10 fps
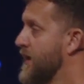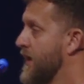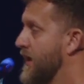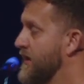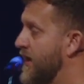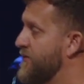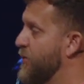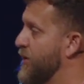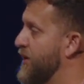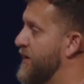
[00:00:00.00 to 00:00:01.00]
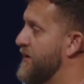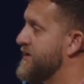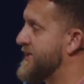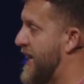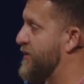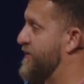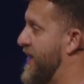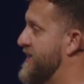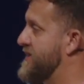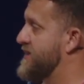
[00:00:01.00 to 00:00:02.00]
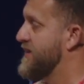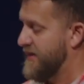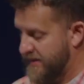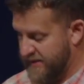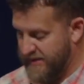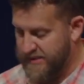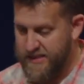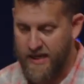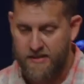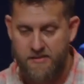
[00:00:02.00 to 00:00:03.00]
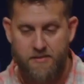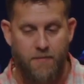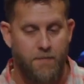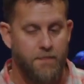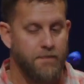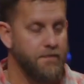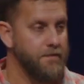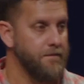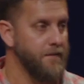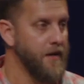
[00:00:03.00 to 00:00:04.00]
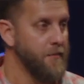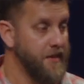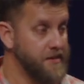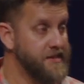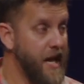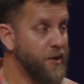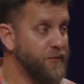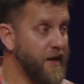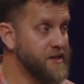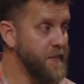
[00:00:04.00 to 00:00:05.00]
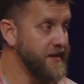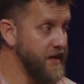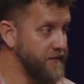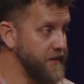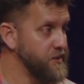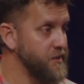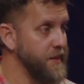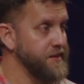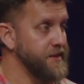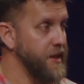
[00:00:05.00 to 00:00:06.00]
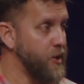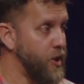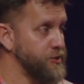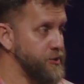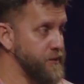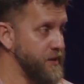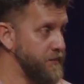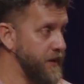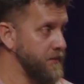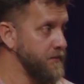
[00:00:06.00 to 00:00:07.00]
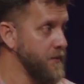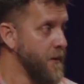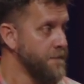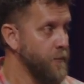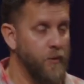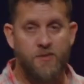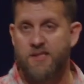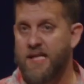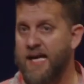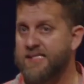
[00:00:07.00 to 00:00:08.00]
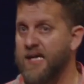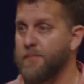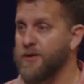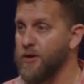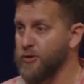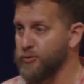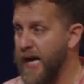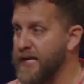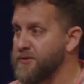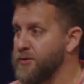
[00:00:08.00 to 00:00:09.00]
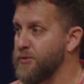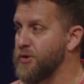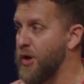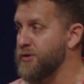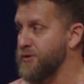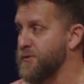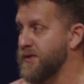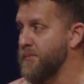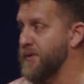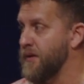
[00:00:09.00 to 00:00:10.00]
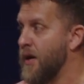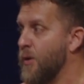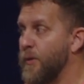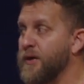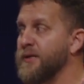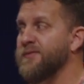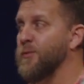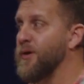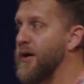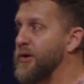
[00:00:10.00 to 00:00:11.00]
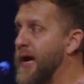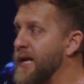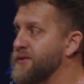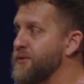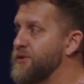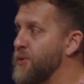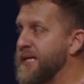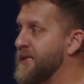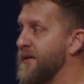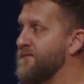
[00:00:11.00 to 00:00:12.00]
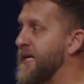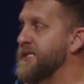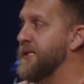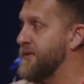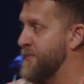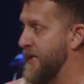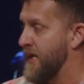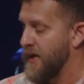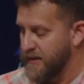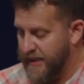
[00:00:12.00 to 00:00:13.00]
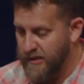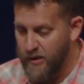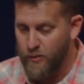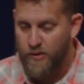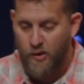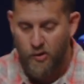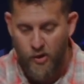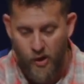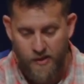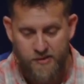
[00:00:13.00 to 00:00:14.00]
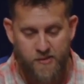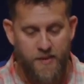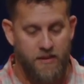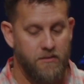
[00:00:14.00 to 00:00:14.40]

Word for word: I love the word sacrifice in this text because sacrifice, by definition, means that it cost you something. When was the last time that your gratitude cost you something? We don't even want our gratitude to inconvenience me, let alone cost me.